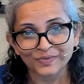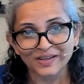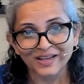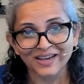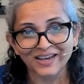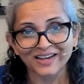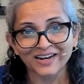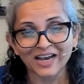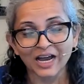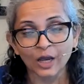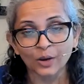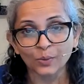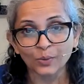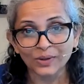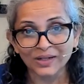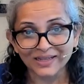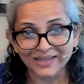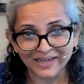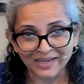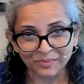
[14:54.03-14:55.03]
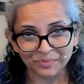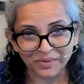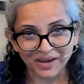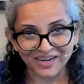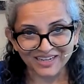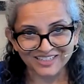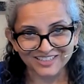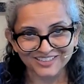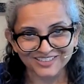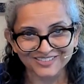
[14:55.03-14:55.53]
and I will get
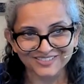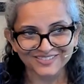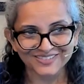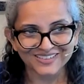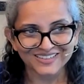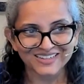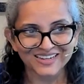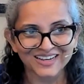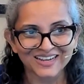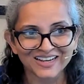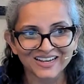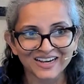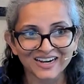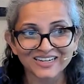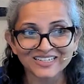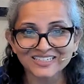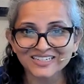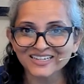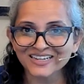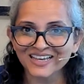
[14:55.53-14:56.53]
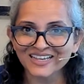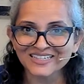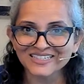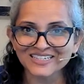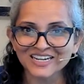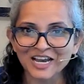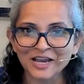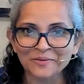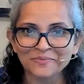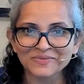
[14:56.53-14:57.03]
back to you. Until next
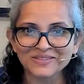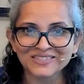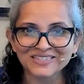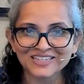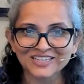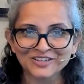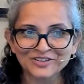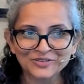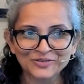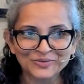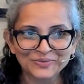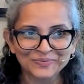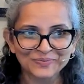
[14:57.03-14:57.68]
time, see you.